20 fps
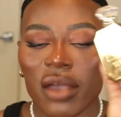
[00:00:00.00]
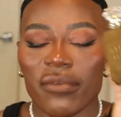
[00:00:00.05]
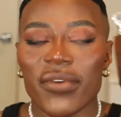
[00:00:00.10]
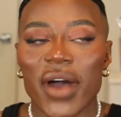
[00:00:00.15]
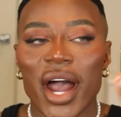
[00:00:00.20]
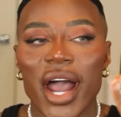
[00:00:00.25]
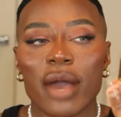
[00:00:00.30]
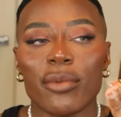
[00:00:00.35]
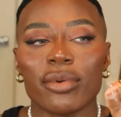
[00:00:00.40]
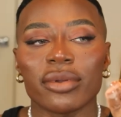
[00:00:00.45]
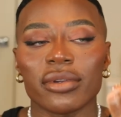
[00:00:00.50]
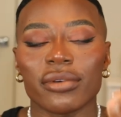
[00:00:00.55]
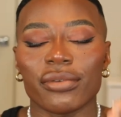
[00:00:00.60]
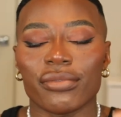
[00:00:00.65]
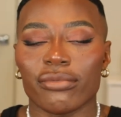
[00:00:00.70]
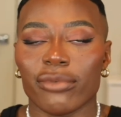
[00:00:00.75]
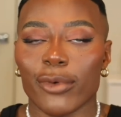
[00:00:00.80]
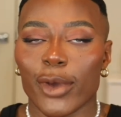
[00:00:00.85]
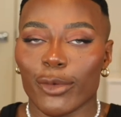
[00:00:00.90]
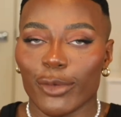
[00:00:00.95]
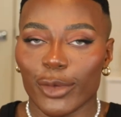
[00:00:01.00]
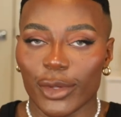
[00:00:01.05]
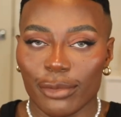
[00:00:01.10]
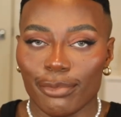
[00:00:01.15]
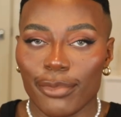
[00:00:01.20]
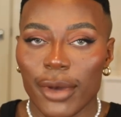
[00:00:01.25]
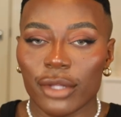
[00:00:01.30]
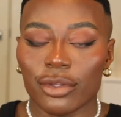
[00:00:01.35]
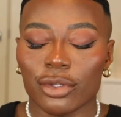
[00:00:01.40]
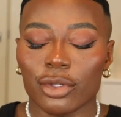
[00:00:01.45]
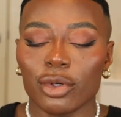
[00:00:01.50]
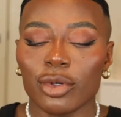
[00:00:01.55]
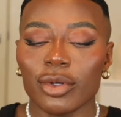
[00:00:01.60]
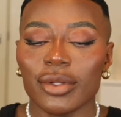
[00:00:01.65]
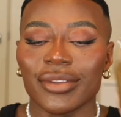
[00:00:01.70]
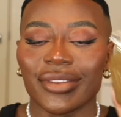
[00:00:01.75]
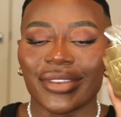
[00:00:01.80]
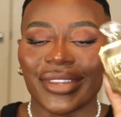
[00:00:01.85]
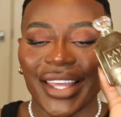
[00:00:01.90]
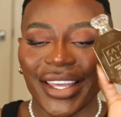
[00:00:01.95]
If I was a fragrance
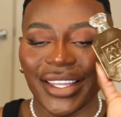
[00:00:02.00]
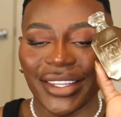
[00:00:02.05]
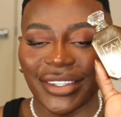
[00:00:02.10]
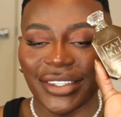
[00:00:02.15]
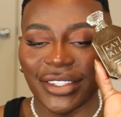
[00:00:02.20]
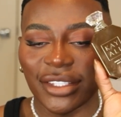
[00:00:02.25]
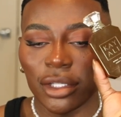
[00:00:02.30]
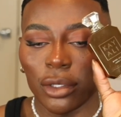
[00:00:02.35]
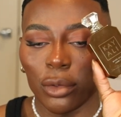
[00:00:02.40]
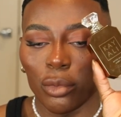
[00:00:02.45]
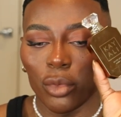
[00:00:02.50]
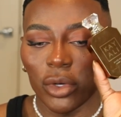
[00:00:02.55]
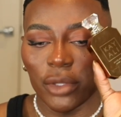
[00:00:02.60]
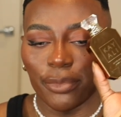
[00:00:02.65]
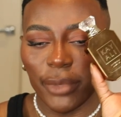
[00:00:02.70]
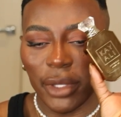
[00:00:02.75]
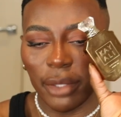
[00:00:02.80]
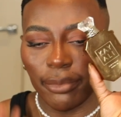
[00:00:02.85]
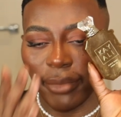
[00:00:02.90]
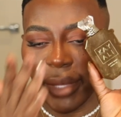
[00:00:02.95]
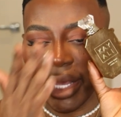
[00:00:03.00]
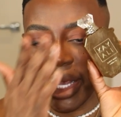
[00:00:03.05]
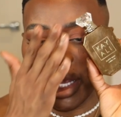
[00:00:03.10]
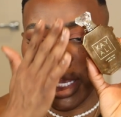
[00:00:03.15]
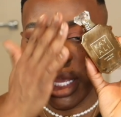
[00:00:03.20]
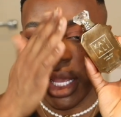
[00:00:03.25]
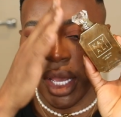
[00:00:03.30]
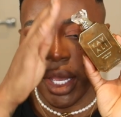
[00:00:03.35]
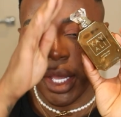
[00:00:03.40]
bottle, this would be me.